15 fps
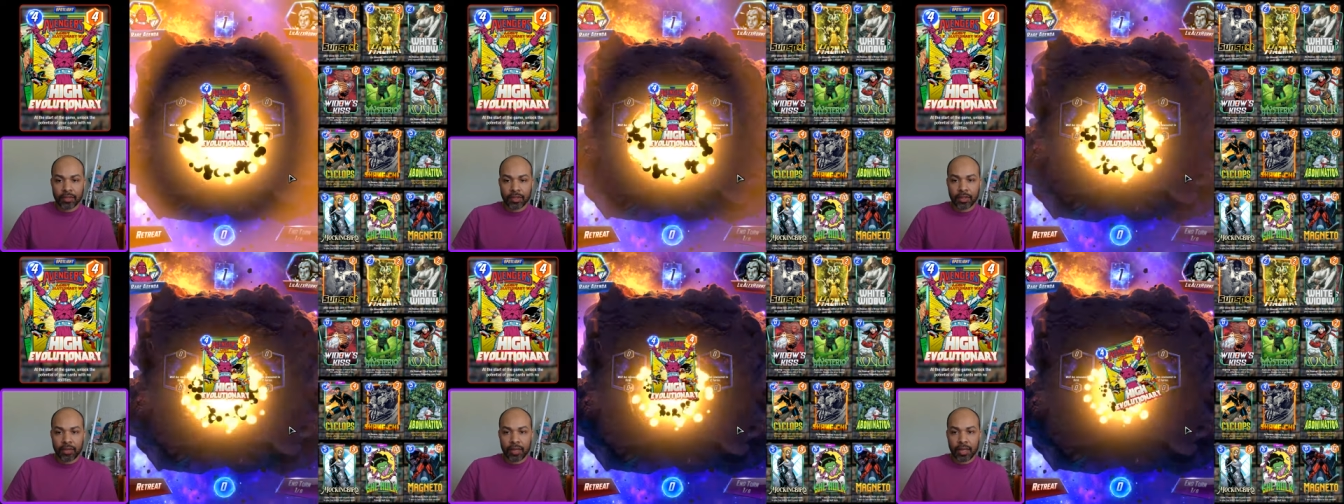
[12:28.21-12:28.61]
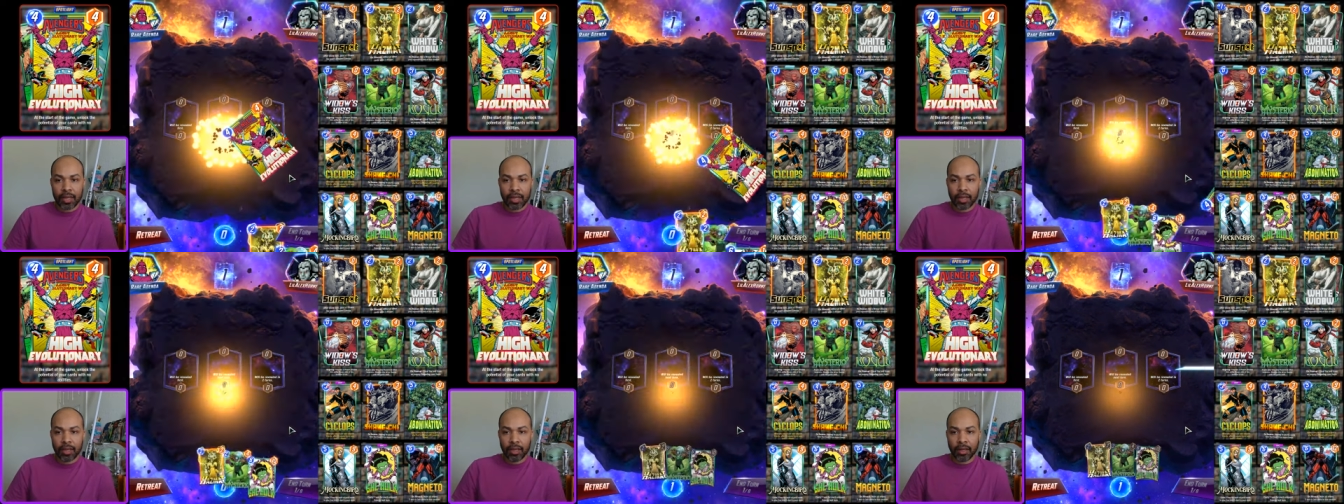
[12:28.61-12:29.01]

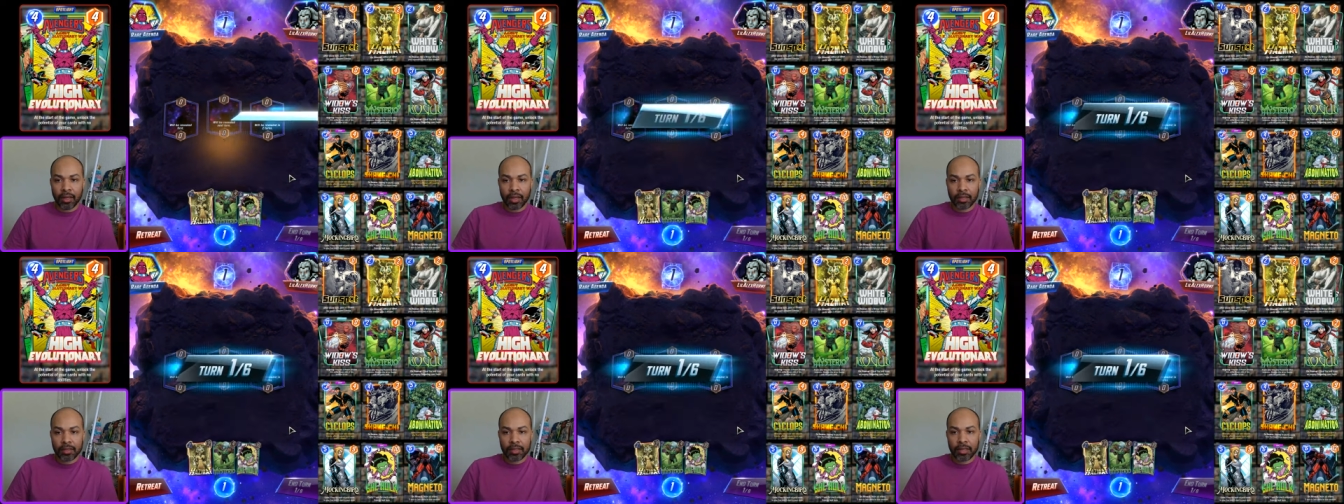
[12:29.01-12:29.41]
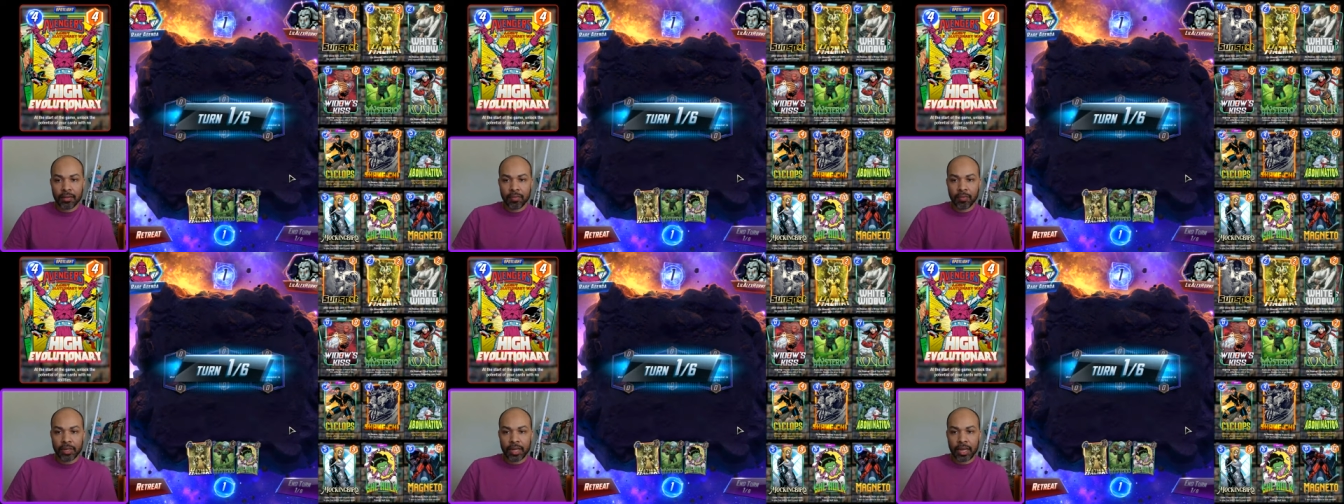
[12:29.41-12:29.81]
Okay, next
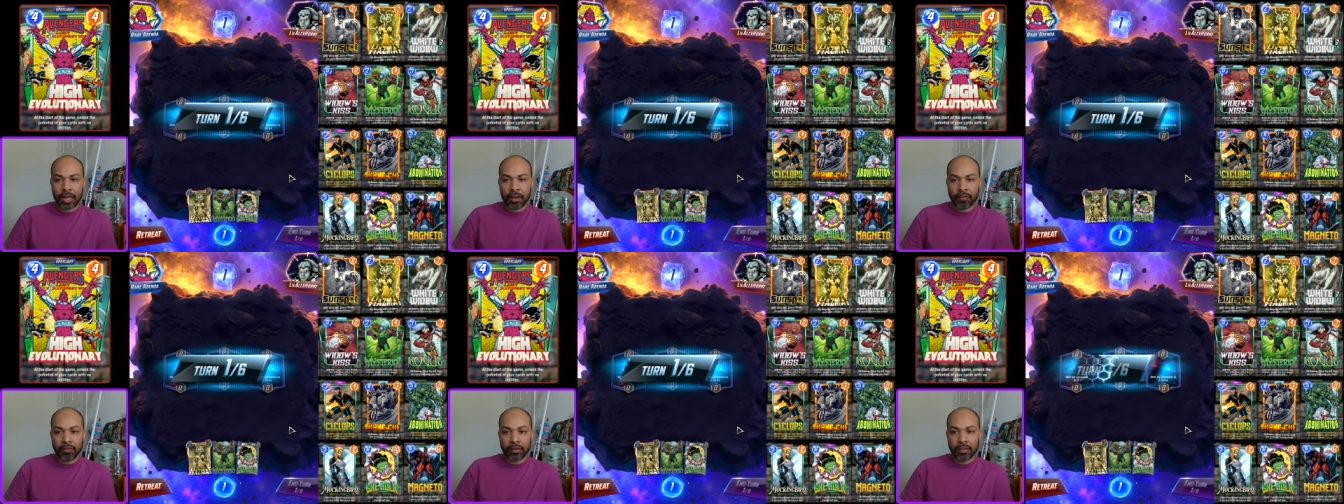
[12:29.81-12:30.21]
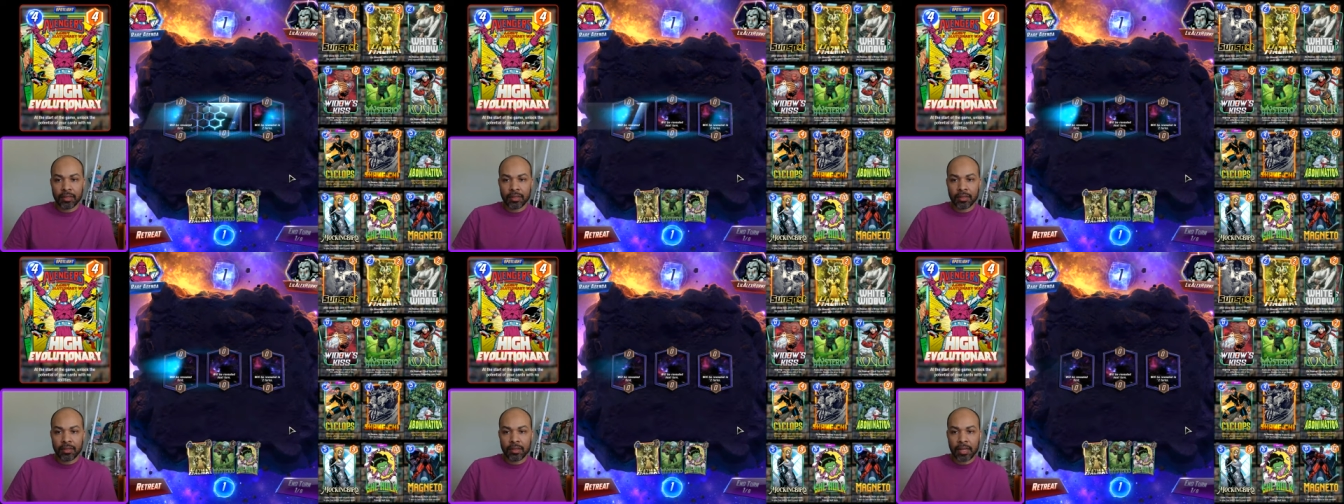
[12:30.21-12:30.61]
up we have
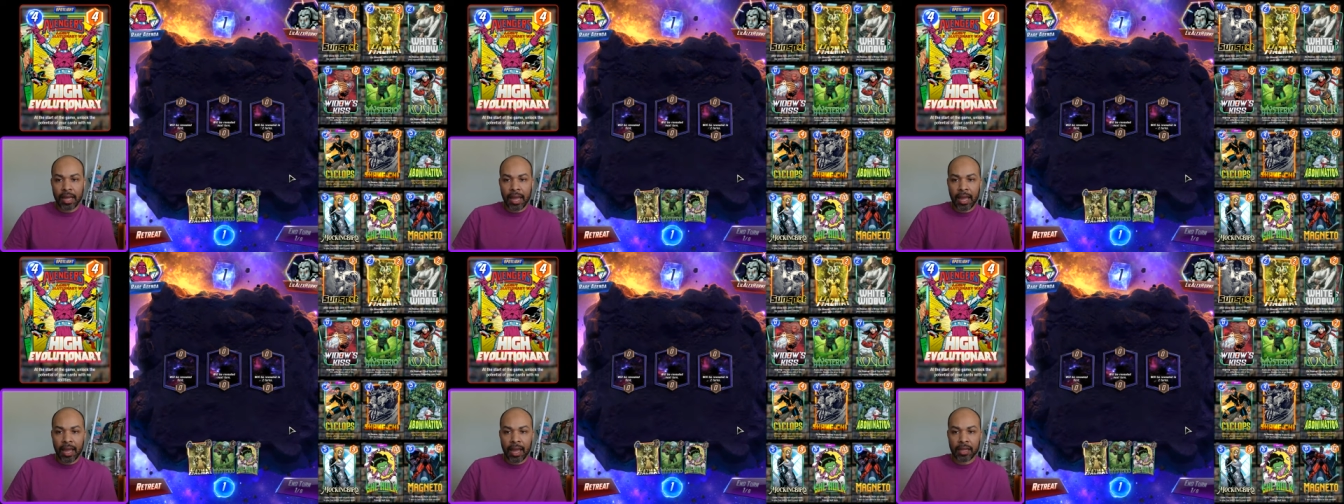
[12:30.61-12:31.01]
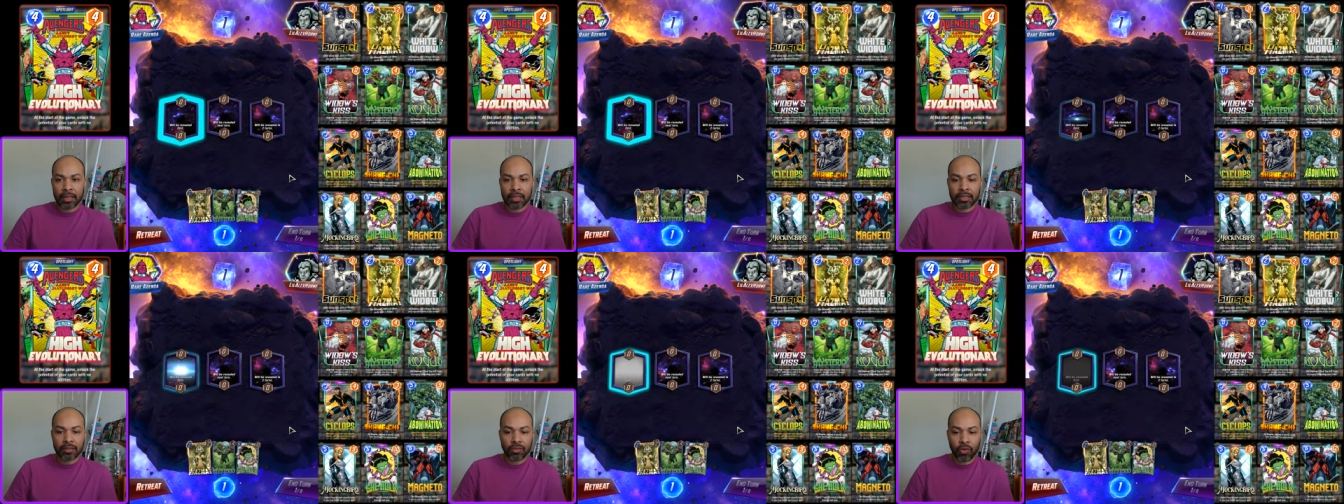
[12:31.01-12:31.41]
Lil
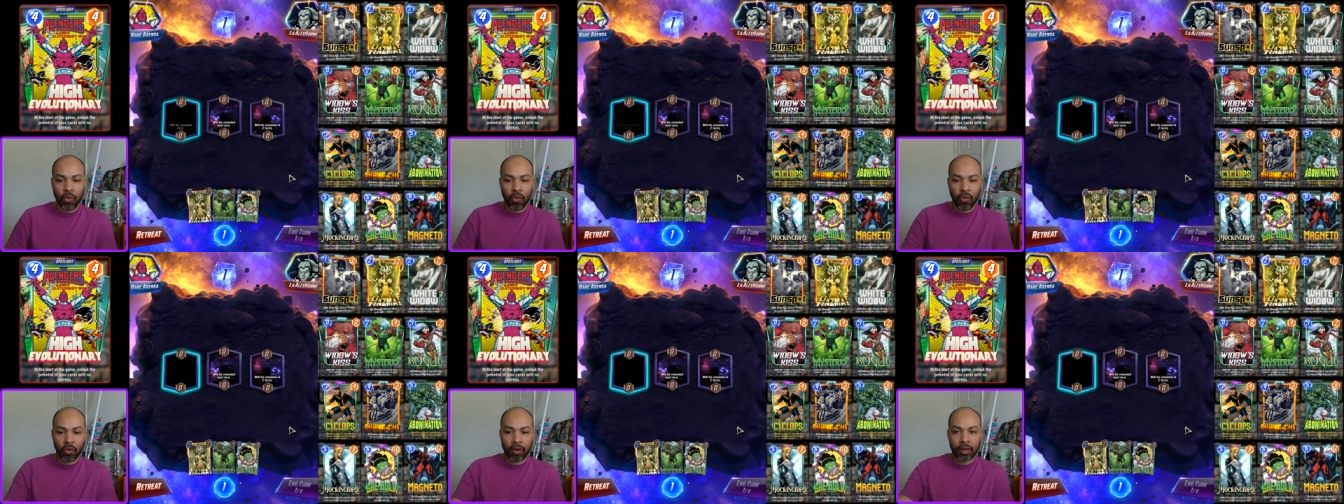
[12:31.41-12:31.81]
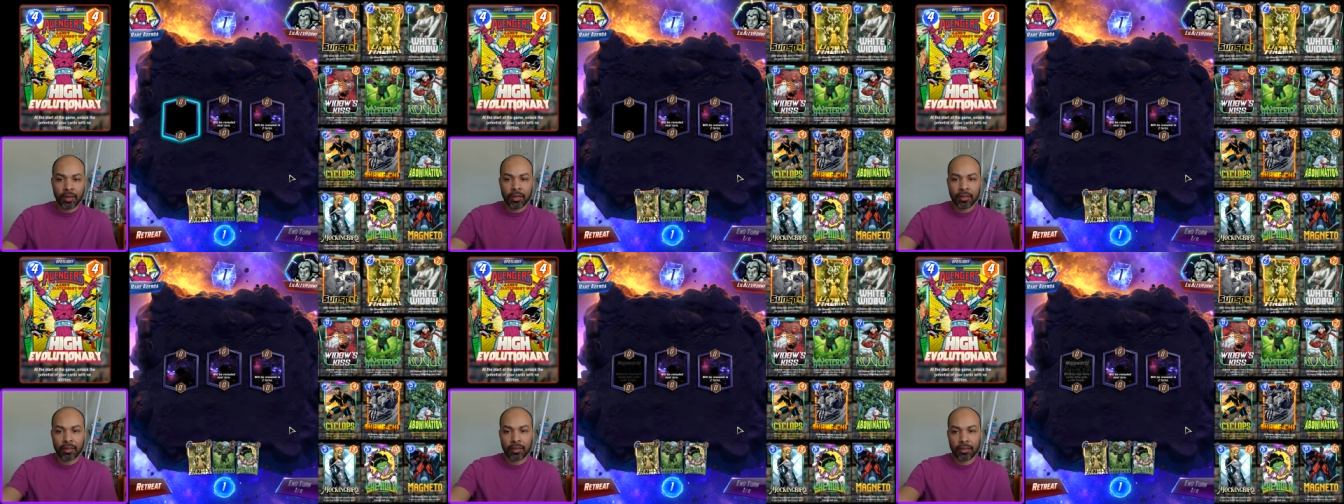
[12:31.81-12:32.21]
Alex
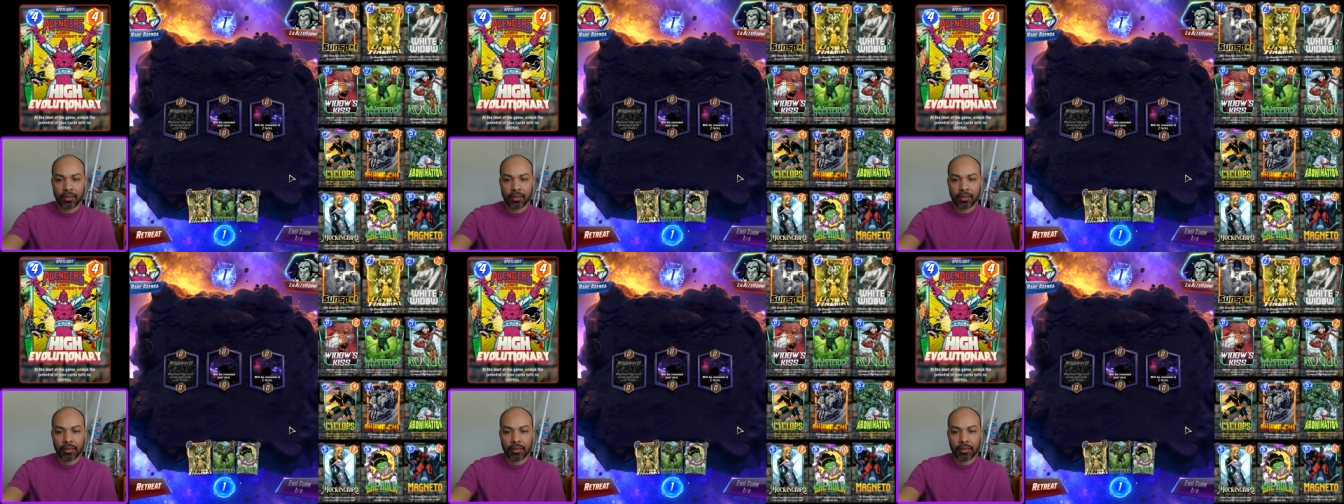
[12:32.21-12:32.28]
Horn.